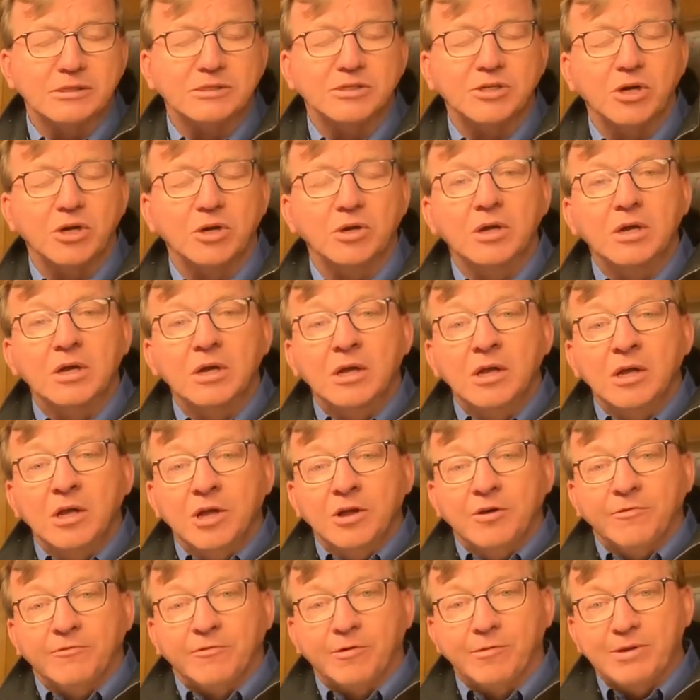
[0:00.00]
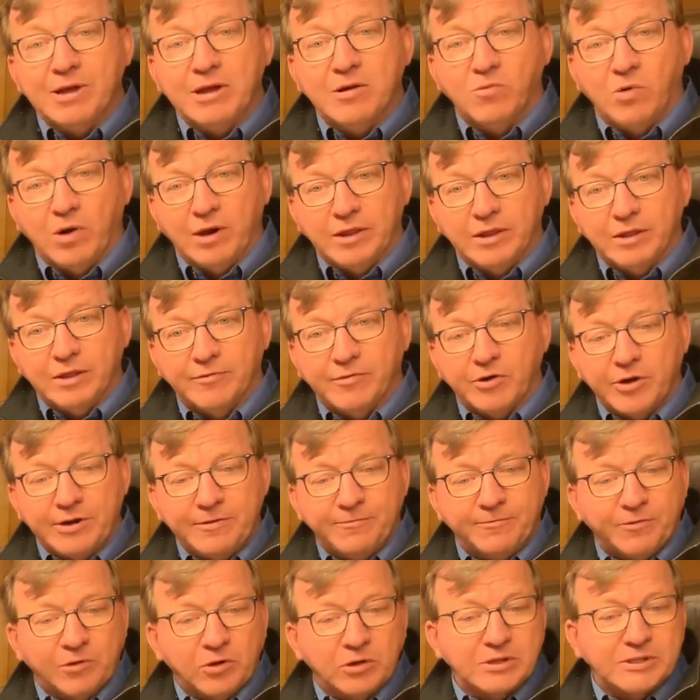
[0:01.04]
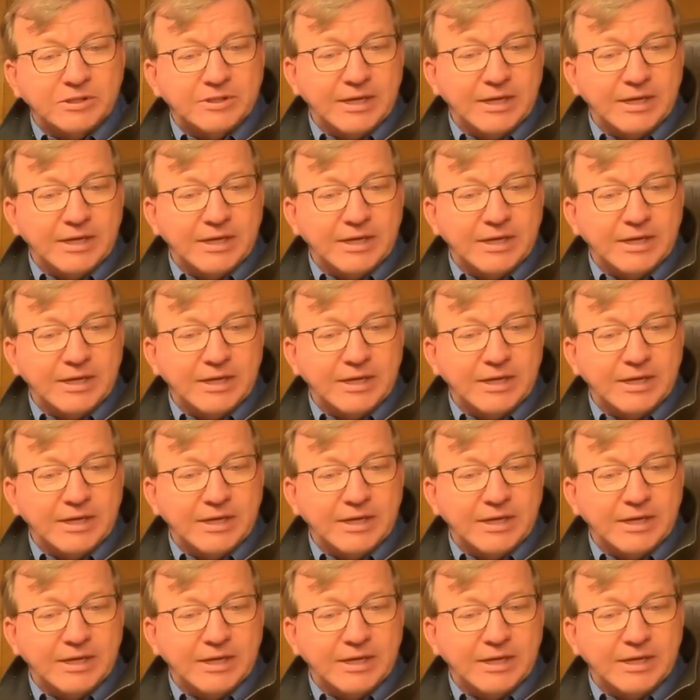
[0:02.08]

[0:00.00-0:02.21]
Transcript: So for me, one of the very first